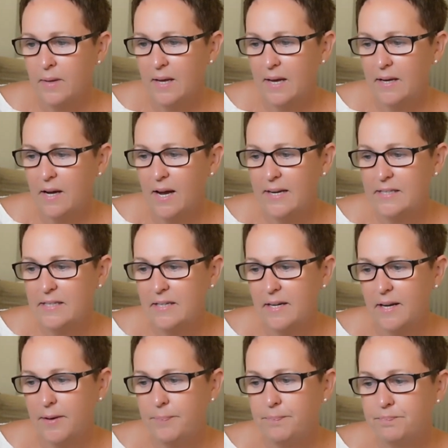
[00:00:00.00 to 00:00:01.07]
an
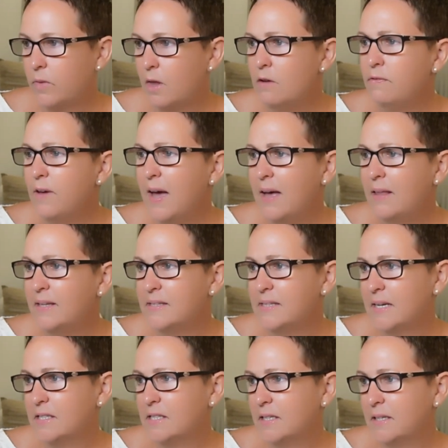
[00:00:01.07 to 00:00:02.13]
idea of how this
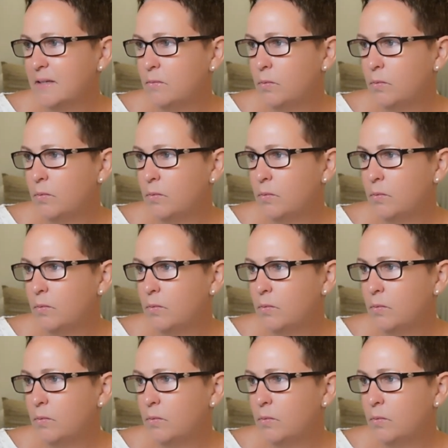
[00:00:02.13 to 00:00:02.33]
actually